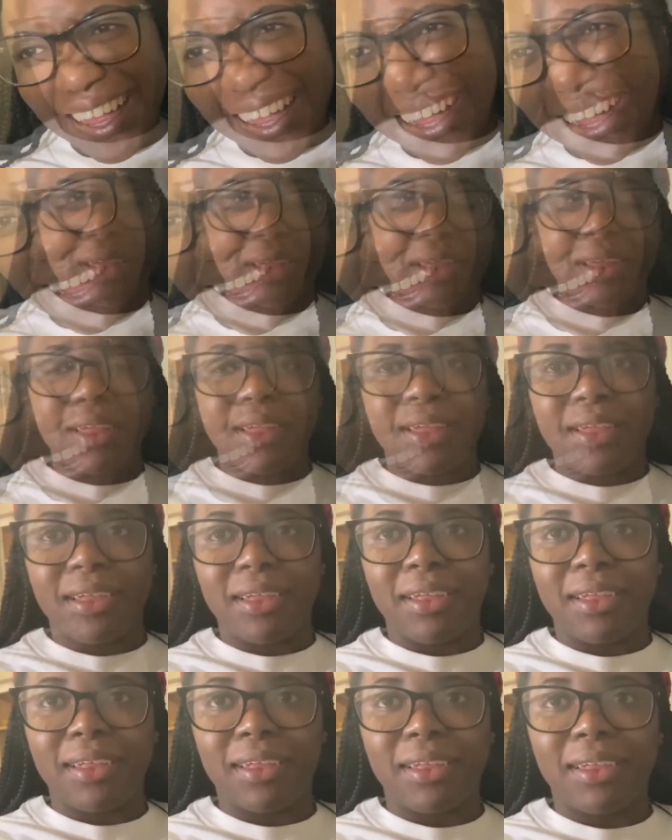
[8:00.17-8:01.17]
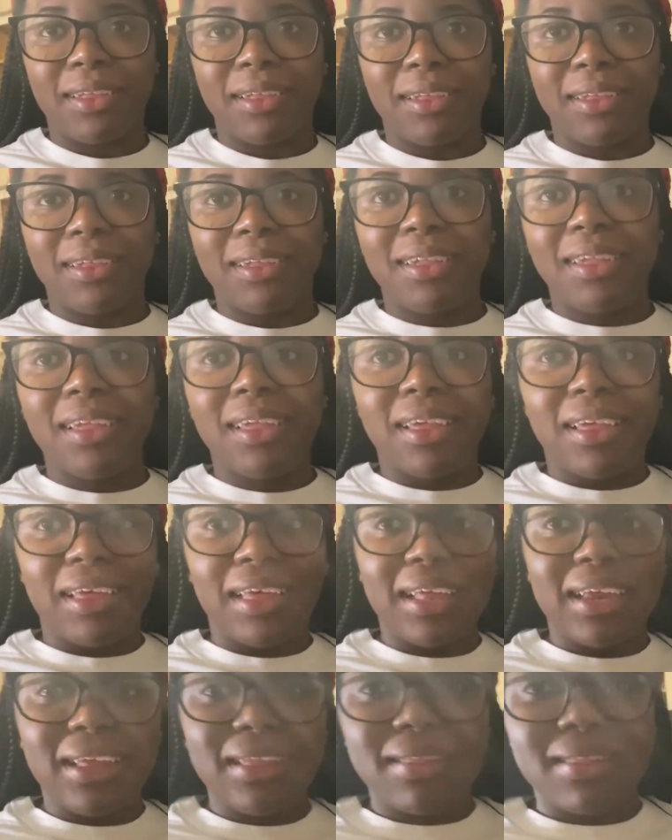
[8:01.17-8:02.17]
Is it nasty?
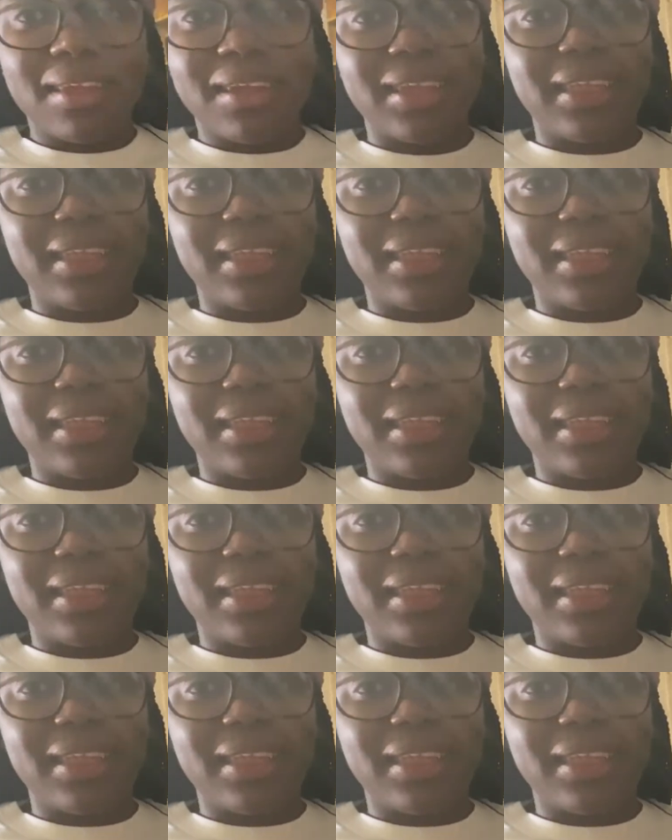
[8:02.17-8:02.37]
It is not